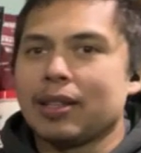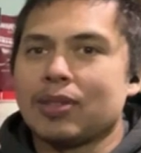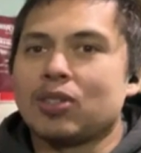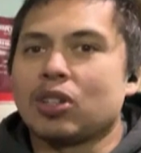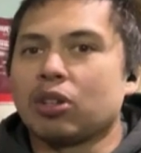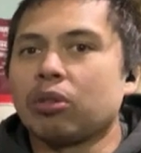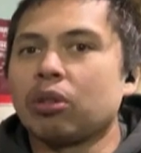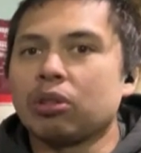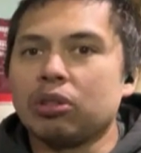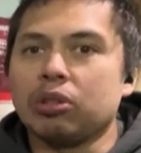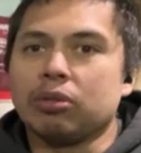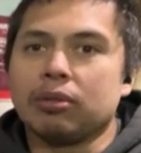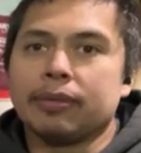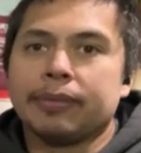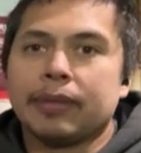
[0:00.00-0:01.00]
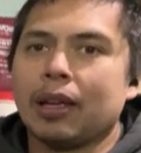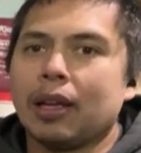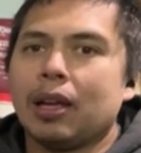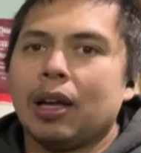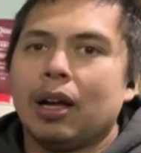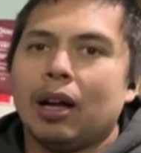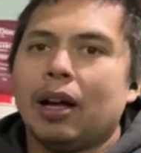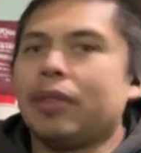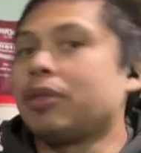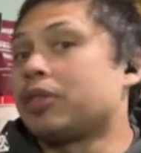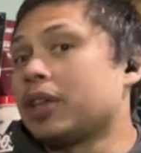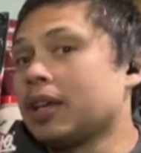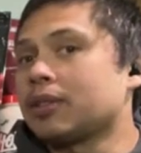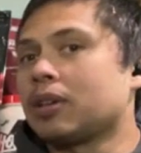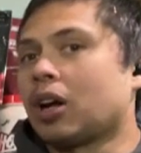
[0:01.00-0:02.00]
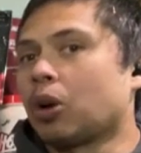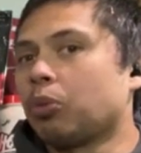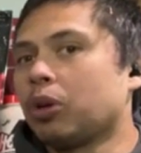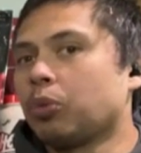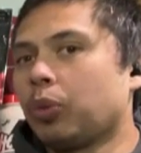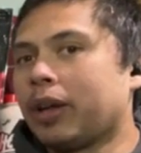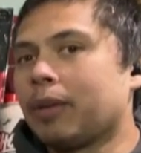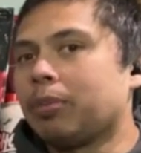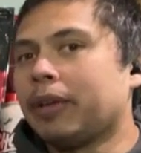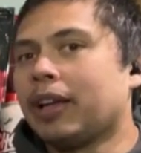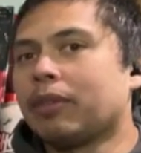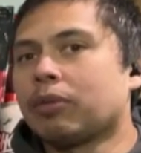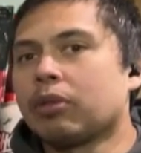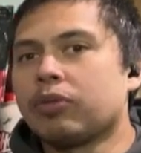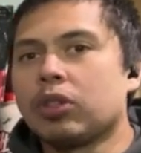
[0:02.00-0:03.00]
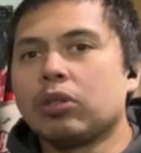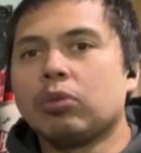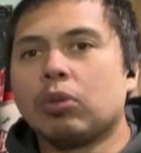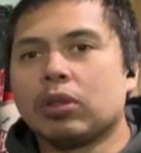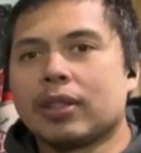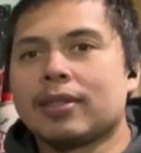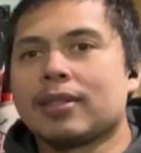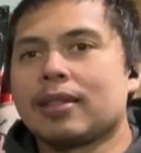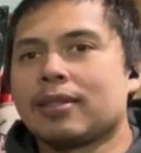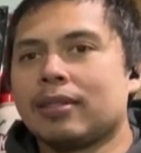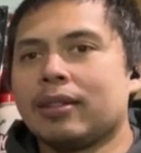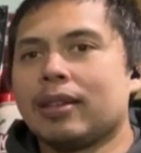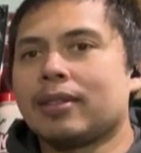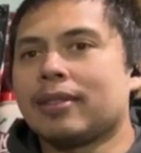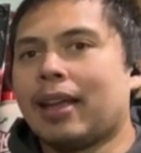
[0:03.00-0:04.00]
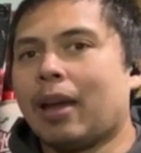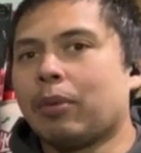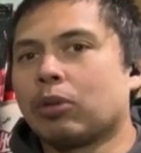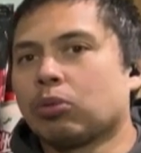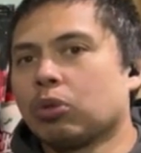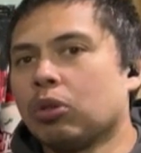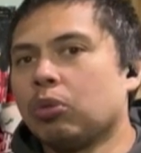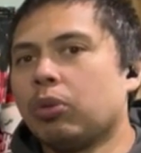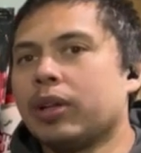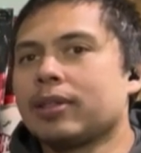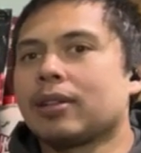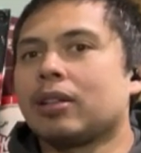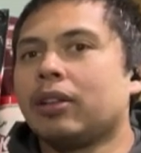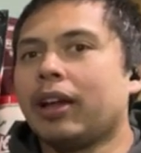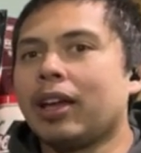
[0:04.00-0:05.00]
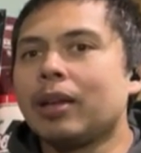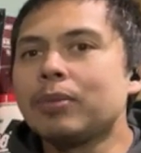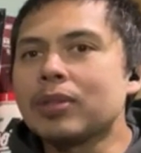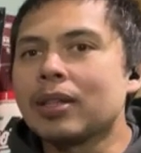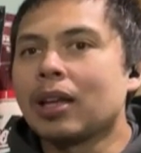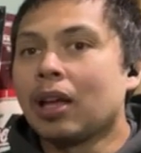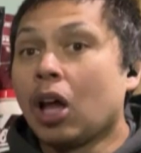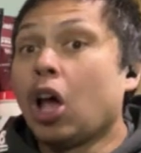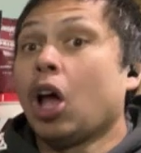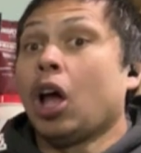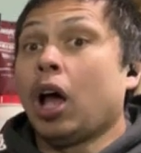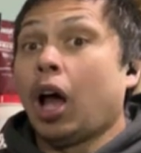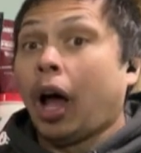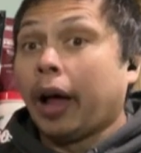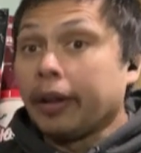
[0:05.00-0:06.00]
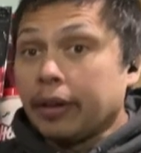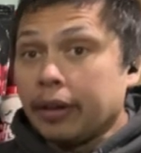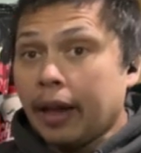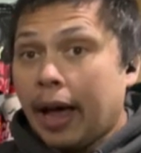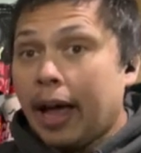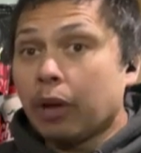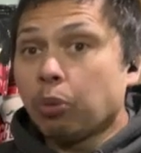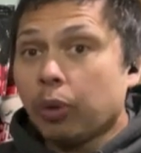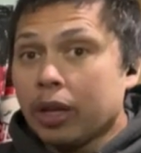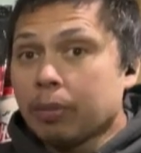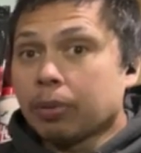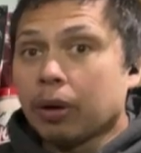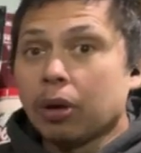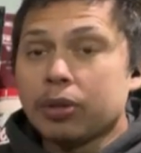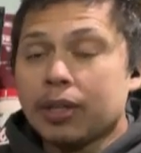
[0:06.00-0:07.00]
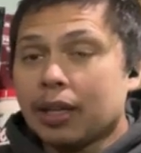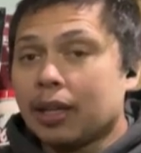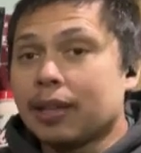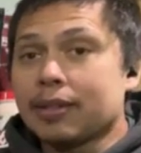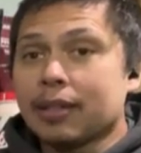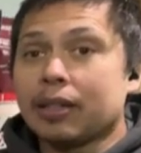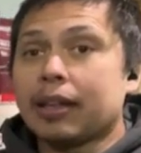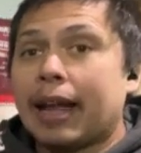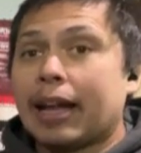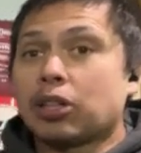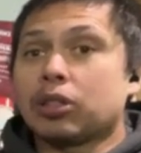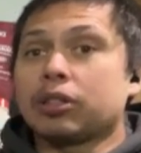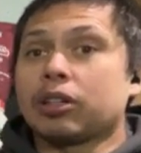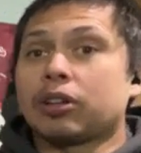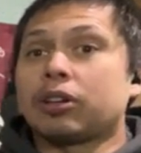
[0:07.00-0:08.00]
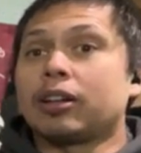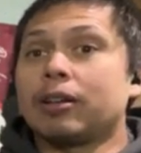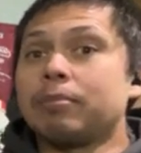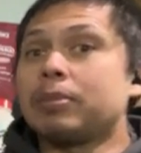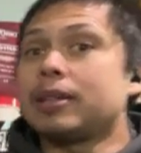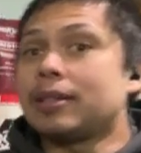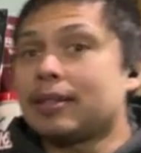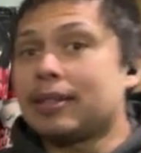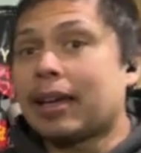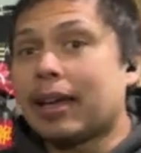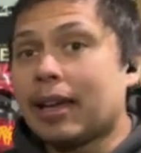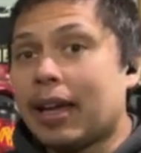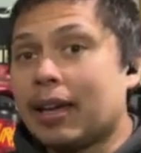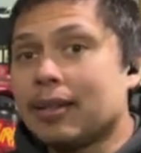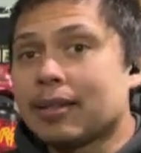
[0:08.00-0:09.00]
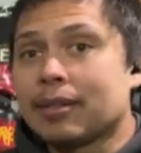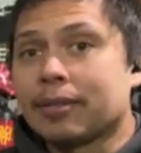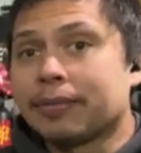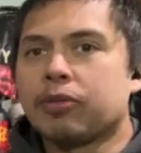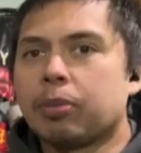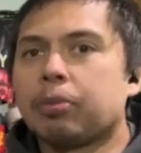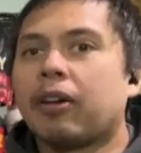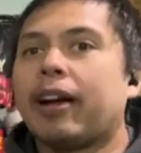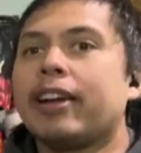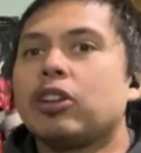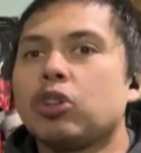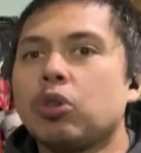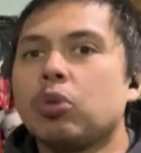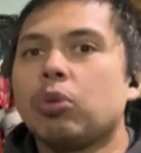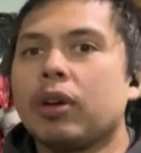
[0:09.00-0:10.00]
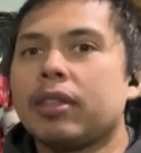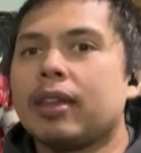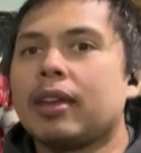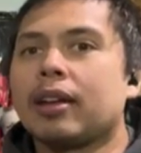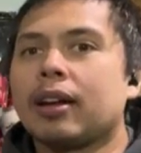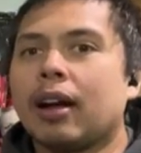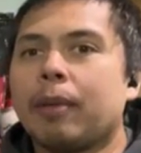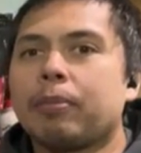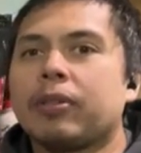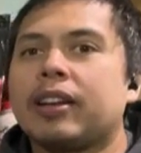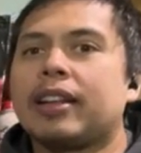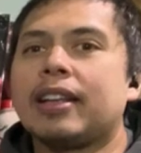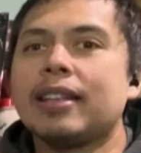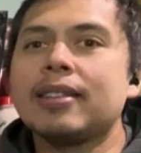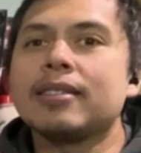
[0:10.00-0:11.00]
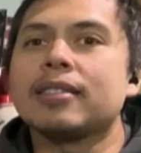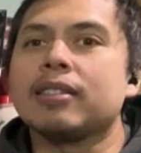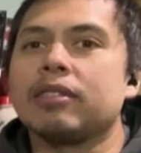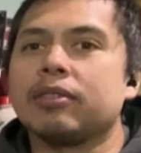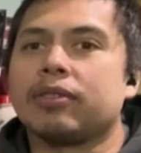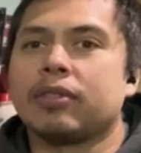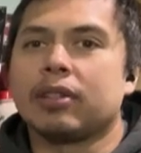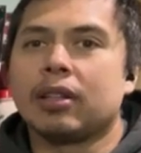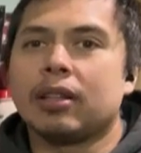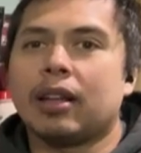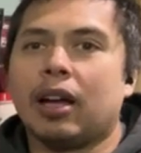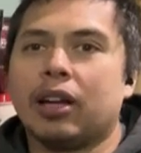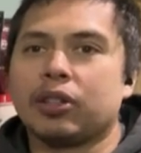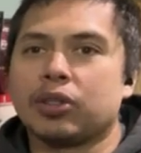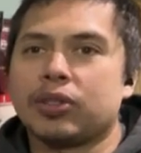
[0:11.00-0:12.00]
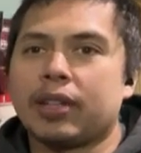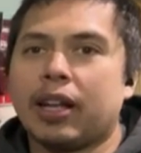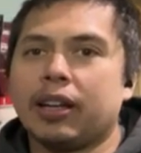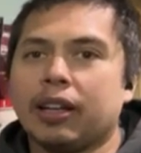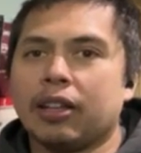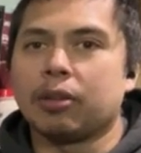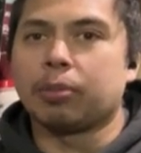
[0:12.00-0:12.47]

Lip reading: 0 gluten. This R1 Whey Blend review will consistently examine Rule 1's claims, non-whey proteins, and naturally occurring BCAAs, provide you with a comprehensive understanding of the